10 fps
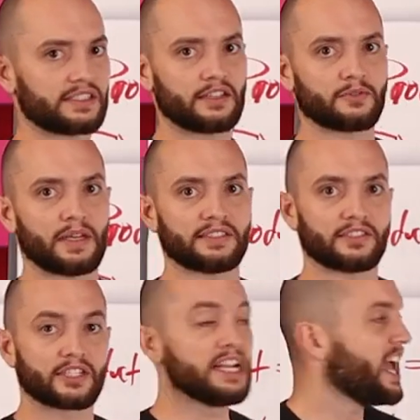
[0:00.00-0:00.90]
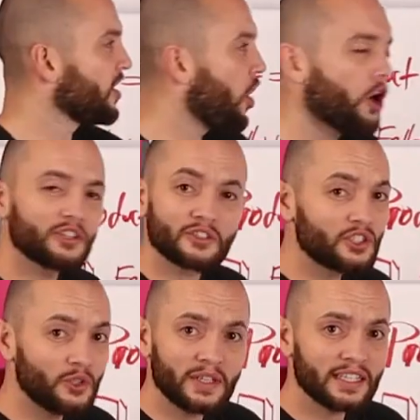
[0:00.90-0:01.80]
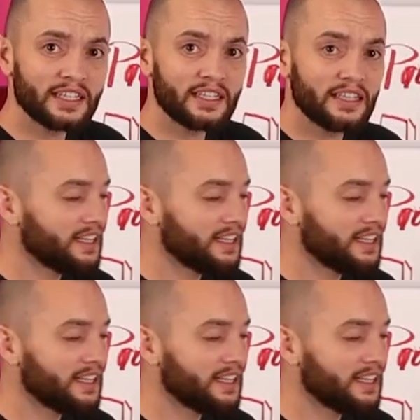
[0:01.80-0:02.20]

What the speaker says: a sales message. And all you're doing